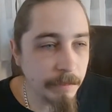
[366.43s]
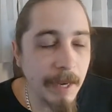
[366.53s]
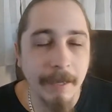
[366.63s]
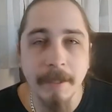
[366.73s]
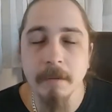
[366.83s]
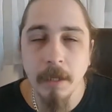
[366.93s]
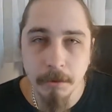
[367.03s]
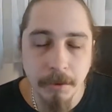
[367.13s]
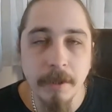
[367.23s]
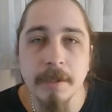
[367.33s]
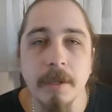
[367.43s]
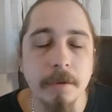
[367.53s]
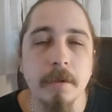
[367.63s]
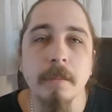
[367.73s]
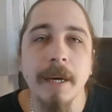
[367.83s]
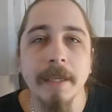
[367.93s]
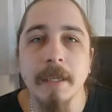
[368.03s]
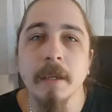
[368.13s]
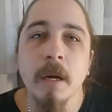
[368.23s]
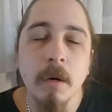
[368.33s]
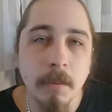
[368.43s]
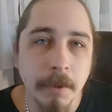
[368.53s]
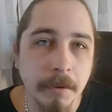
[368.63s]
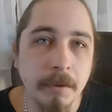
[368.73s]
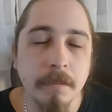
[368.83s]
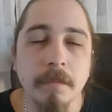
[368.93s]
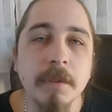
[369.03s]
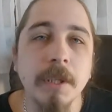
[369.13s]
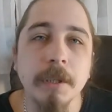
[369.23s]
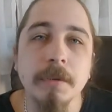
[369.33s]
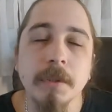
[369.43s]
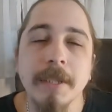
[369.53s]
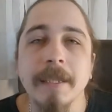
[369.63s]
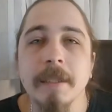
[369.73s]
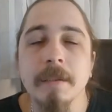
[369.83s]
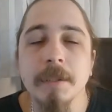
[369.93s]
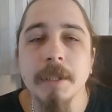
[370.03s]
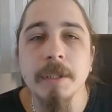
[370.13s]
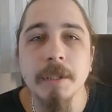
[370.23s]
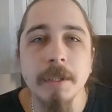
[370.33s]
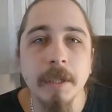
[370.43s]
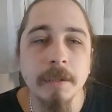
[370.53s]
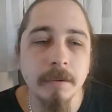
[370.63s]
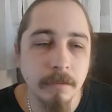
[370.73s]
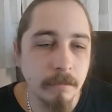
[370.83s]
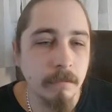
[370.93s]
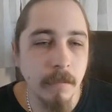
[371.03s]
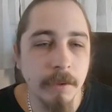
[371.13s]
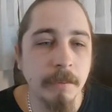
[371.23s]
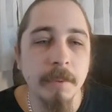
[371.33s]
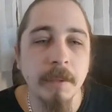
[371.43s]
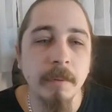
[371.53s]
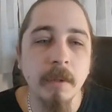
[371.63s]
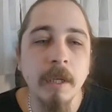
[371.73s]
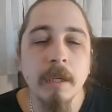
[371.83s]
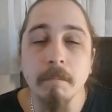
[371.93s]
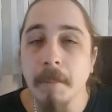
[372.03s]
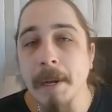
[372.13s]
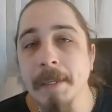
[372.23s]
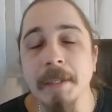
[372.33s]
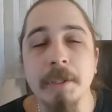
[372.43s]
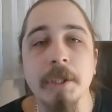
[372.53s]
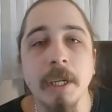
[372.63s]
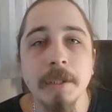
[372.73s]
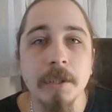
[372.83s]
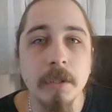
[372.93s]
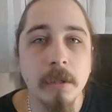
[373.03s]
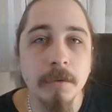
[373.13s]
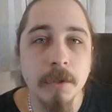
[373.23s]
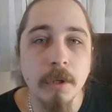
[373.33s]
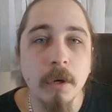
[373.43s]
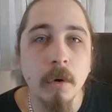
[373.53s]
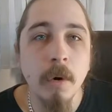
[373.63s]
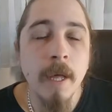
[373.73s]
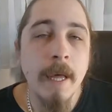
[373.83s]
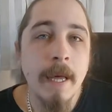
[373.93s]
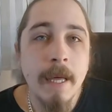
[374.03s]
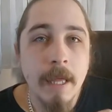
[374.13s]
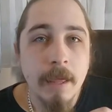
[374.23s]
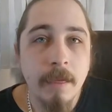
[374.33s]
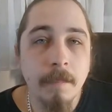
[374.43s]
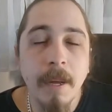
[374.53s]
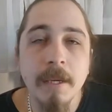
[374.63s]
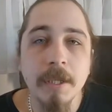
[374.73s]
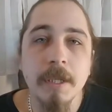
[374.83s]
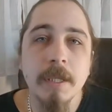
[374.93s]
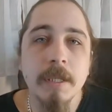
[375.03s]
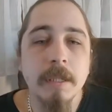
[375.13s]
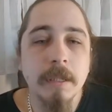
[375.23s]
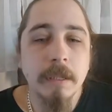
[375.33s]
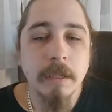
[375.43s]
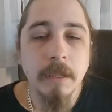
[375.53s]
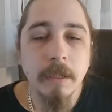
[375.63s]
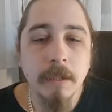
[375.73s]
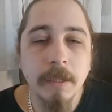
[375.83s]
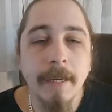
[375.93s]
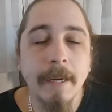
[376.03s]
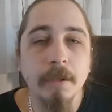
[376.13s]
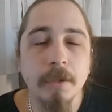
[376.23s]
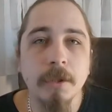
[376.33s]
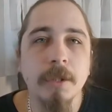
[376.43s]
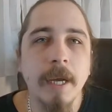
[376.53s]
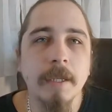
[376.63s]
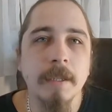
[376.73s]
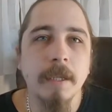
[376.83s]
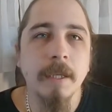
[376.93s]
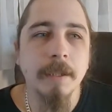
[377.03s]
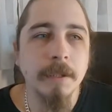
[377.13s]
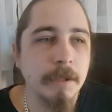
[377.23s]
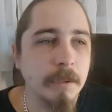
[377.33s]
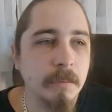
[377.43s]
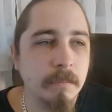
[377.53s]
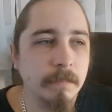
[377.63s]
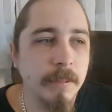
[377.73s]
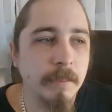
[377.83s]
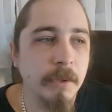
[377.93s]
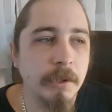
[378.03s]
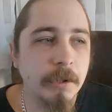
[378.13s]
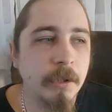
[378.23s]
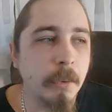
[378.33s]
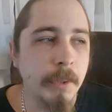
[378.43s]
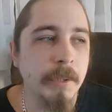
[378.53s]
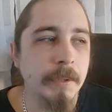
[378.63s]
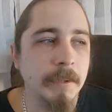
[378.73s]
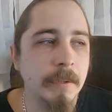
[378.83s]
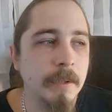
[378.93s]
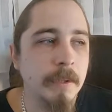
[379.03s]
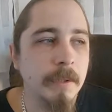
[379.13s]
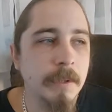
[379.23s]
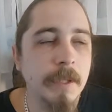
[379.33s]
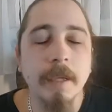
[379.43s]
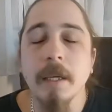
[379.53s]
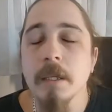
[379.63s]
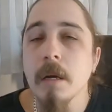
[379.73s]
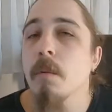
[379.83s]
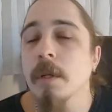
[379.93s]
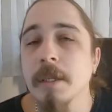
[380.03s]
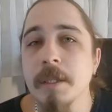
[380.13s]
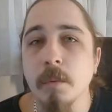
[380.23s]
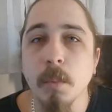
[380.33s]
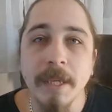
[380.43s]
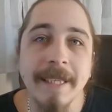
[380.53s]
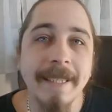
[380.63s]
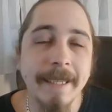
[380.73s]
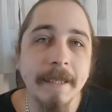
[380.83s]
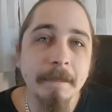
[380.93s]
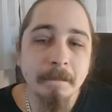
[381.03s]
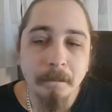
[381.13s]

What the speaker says: market, how to research the market, where to search for tendencies and other people buying and selling stuff. So the best that I could suggest is pretty much doing that. That's how at least we did it,